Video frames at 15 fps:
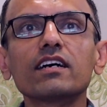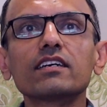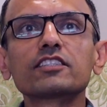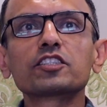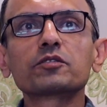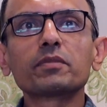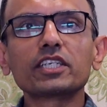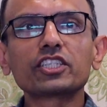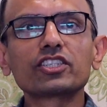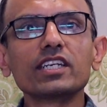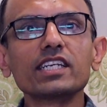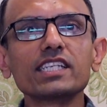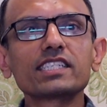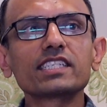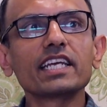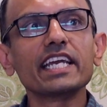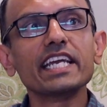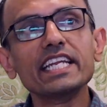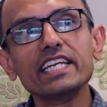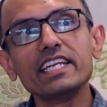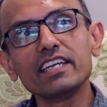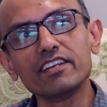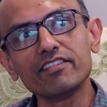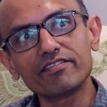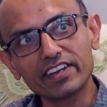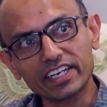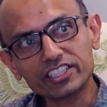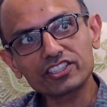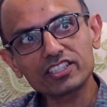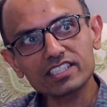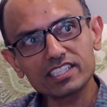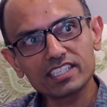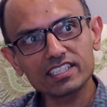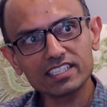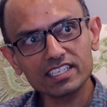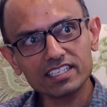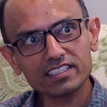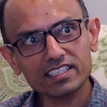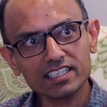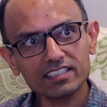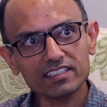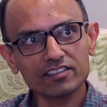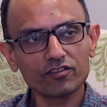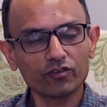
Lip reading: specialists in infectious diseases